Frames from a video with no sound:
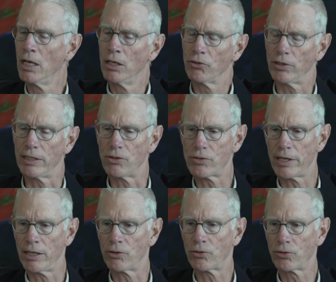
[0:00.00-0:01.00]
city
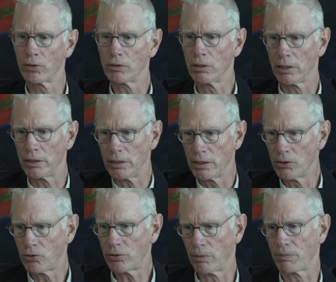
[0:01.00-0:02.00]
states certainly
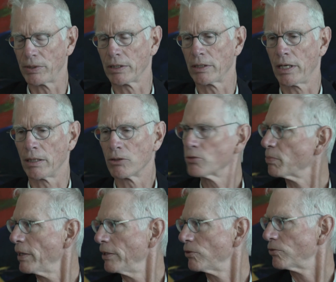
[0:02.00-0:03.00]
is something that spreads